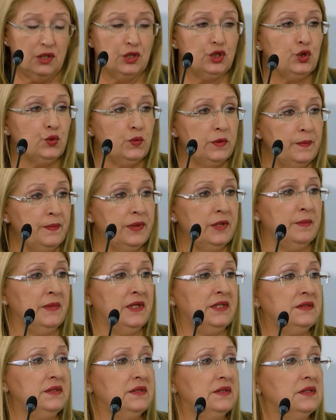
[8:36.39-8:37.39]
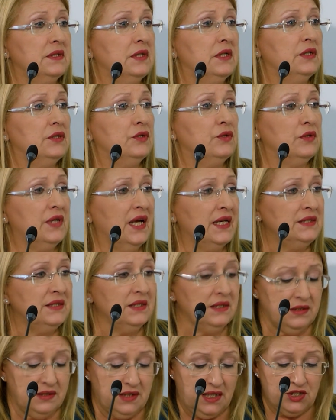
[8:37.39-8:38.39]
to implement the
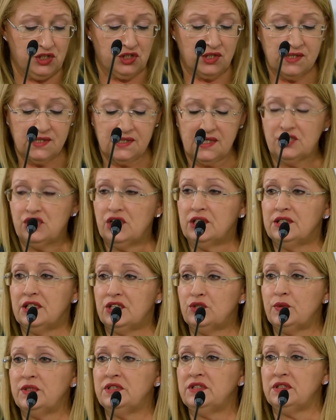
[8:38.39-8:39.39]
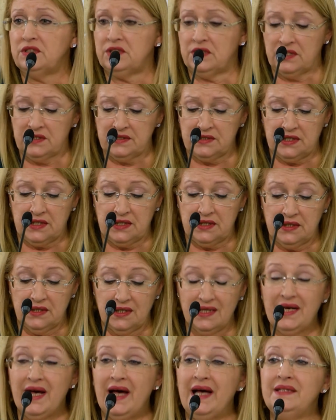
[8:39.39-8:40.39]
United Nations Agenda 2030,
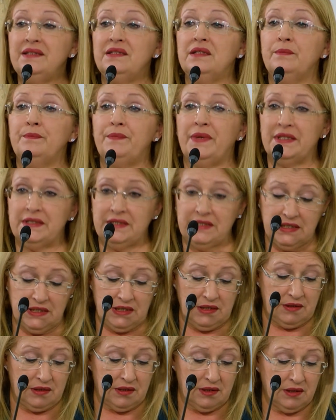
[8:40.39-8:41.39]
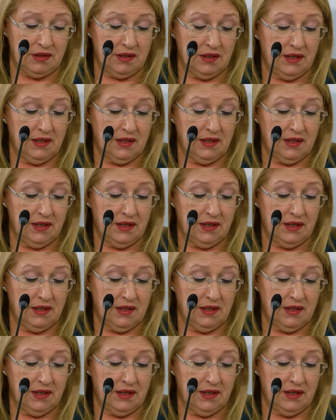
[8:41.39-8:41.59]
and in particular,